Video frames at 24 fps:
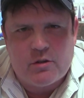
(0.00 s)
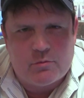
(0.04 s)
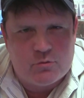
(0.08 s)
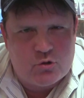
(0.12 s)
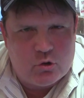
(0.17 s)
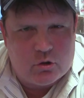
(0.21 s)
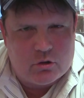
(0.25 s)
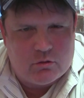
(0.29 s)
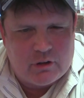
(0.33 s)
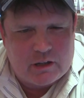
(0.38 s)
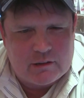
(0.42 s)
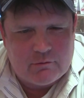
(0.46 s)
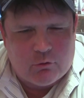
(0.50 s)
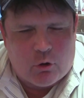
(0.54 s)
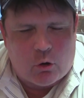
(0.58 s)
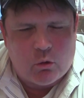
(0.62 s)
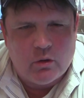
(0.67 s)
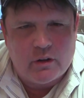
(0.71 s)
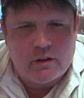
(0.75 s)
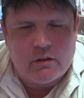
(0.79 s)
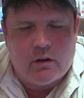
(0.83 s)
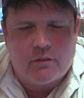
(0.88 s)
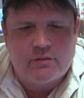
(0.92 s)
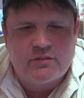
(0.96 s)
I'm sort of like
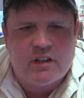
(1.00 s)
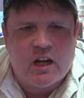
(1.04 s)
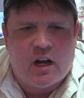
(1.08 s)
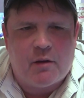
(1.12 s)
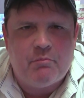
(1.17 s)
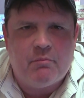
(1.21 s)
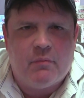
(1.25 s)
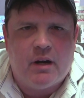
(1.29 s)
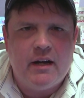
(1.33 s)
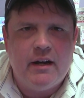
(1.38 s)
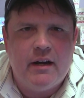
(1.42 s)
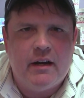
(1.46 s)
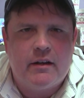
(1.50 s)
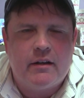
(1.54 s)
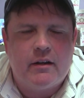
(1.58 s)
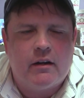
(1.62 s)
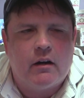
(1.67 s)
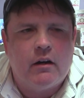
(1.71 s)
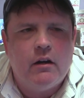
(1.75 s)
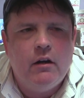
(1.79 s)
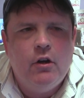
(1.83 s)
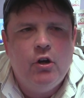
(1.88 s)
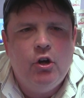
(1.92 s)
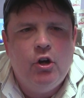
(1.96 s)
rolling off the top of my head
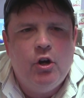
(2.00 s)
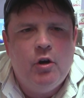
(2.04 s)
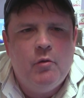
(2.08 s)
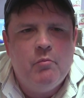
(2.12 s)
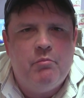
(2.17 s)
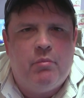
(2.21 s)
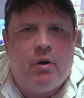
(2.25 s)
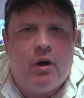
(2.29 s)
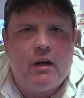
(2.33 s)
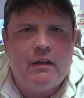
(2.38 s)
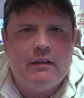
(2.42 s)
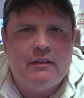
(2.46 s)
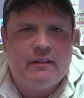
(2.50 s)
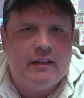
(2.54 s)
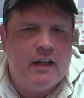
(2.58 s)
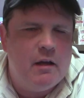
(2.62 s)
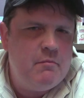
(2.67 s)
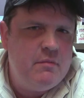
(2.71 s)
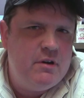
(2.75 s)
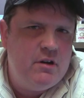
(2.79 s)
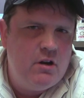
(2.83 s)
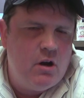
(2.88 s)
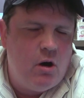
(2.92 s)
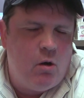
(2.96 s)
here, but
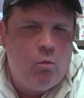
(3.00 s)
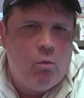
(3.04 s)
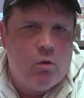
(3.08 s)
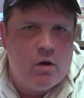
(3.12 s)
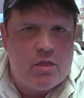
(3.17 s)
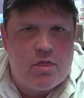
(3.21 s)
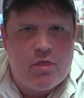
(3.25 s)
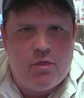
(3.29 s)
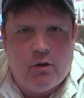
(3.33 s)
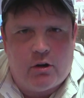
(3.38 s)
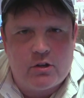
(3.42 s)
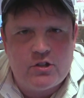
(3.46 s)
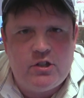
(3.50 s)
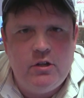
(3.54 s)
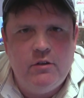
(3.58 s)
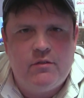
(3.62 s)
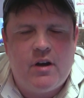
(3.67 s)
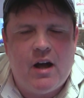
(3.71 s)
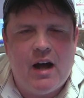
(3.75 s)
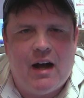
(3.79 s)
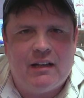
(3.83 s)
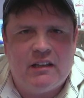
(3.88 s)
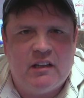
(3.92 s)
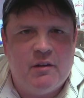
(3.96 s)
let me know what thoughts you've
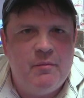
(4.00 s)
got.